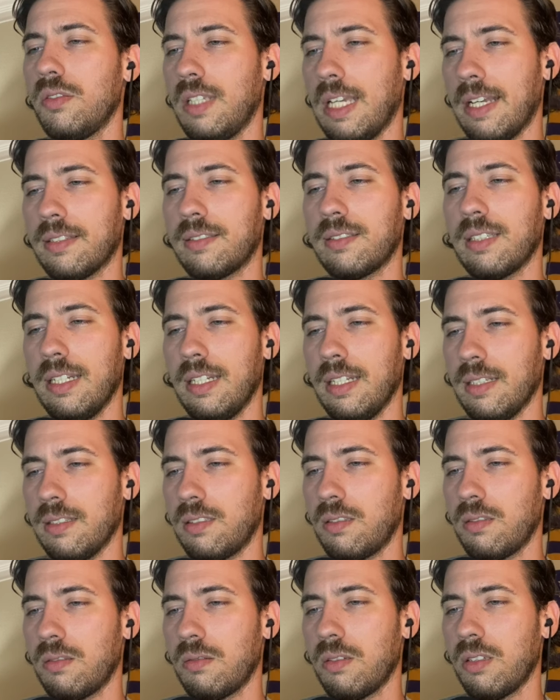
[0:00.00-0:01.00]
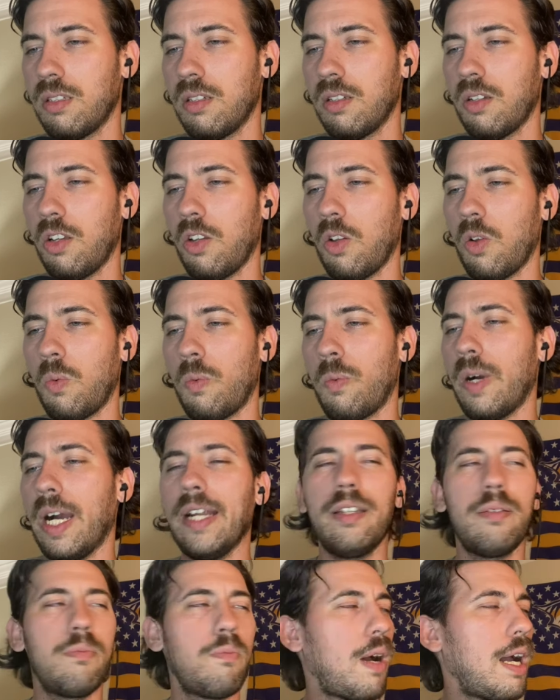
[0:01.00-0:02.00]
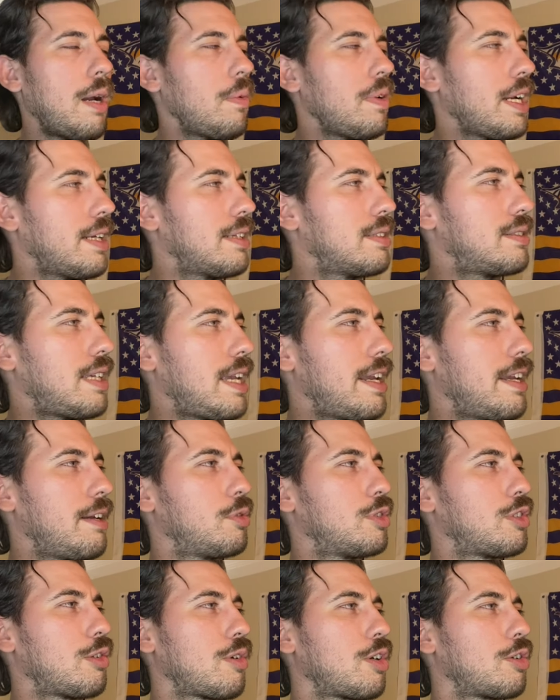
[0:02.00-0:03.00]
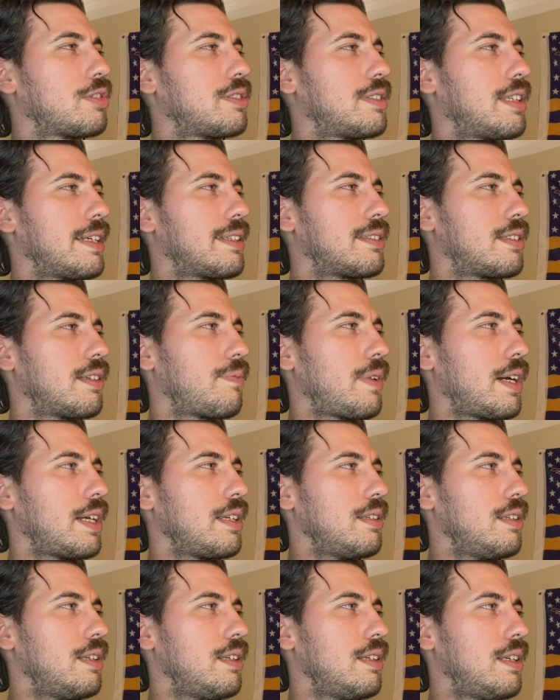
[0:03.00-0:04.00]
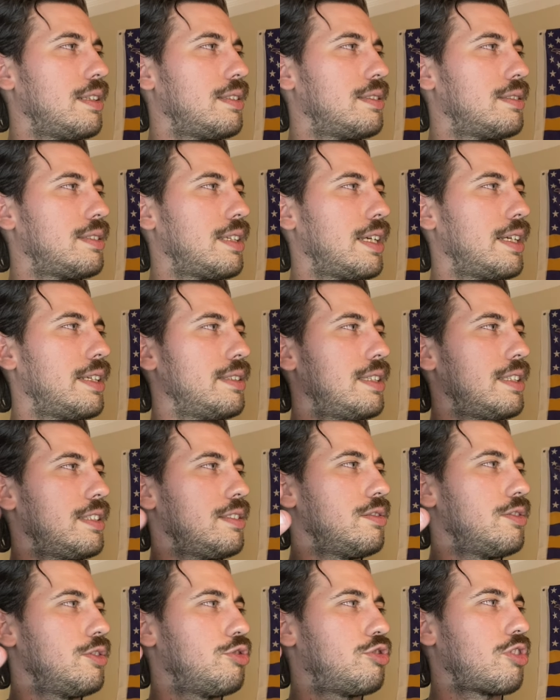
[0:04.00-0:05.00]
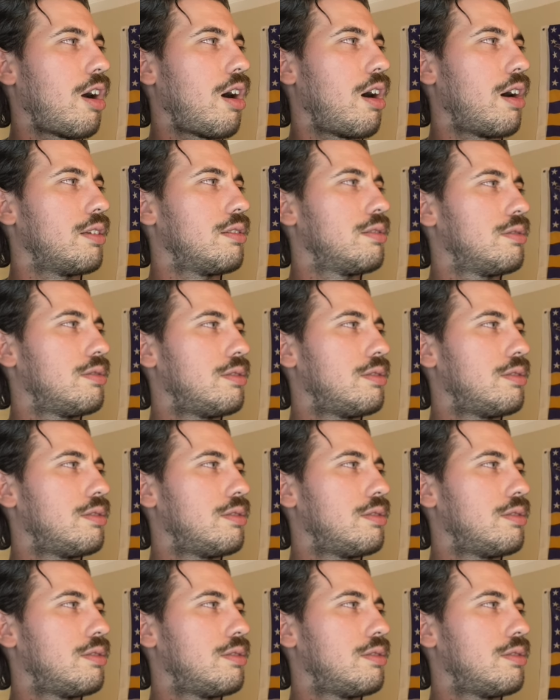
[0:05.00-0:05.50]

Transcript: Yes, it is. Why would I say it was a 106 if I didn't say that you saw it?